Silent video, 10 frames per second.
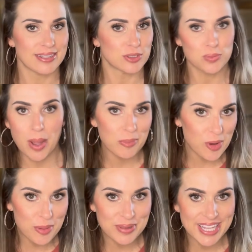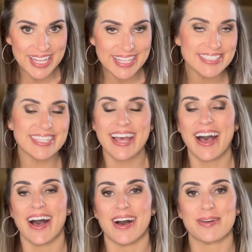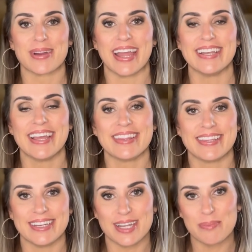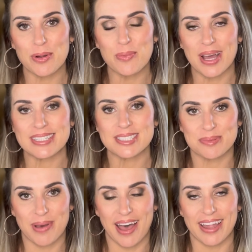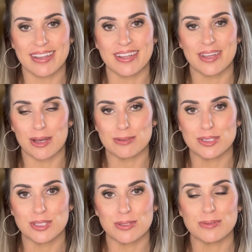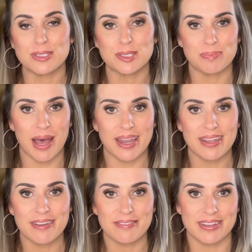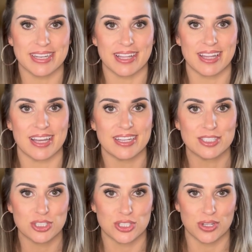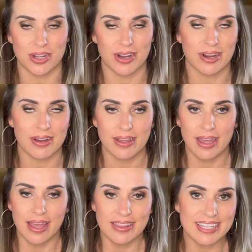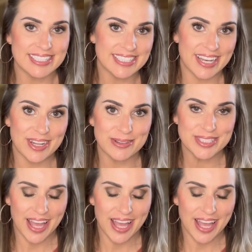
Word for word: Drum roll, please. All right, the number one spot goes to spun vanilla sugar. The scent notes